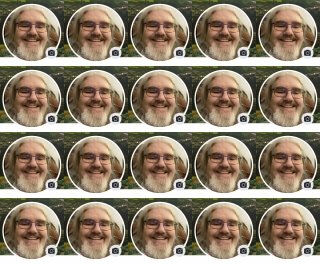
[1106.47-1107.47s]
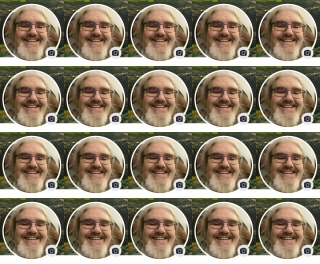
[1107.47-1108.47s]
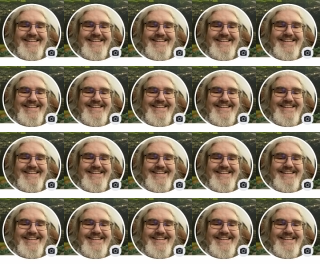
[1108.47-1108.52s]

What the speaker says: No one is speaking in this clip.